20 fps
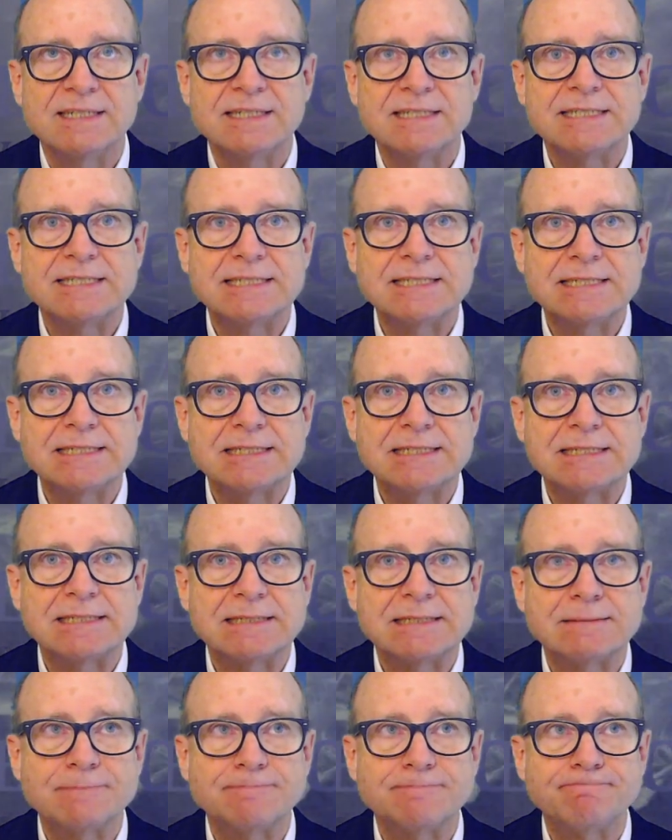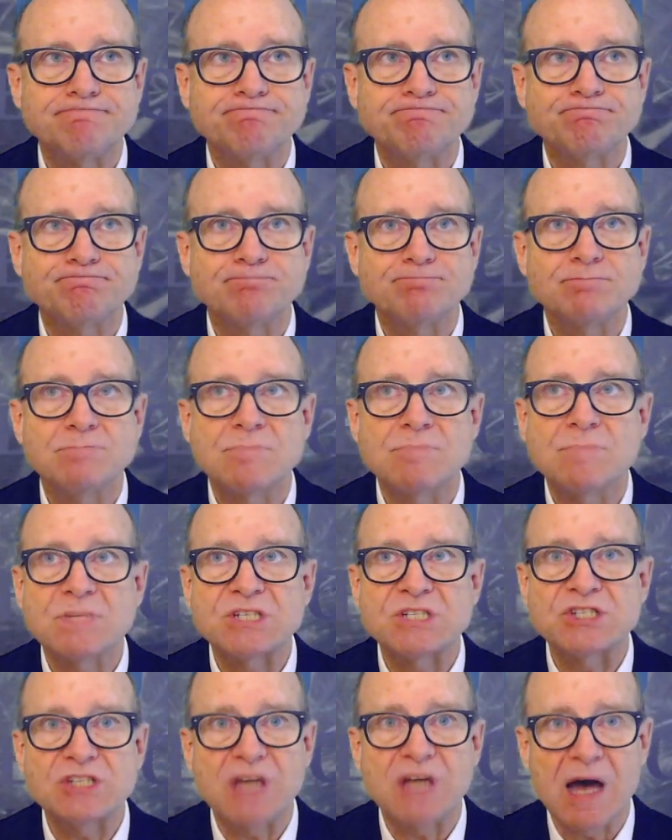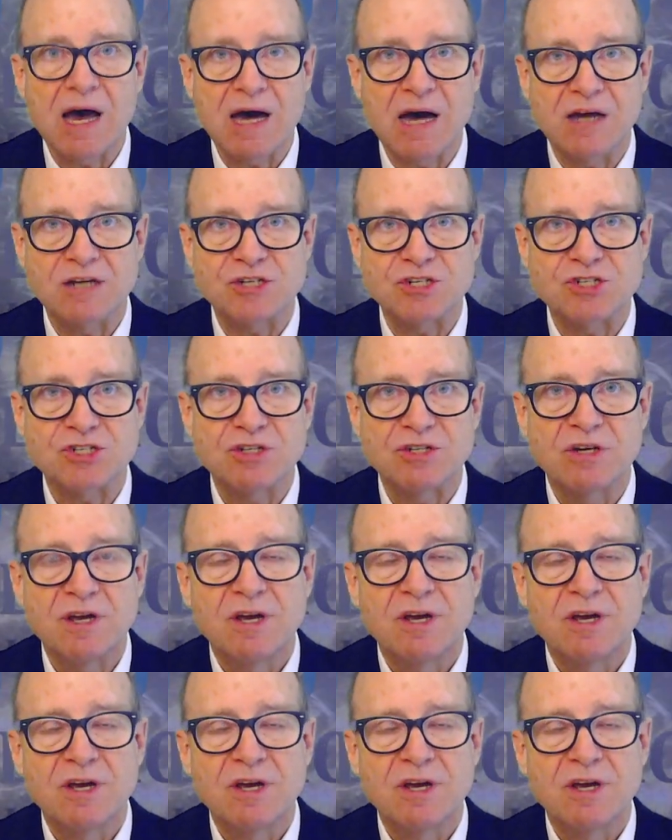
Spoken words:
Massage.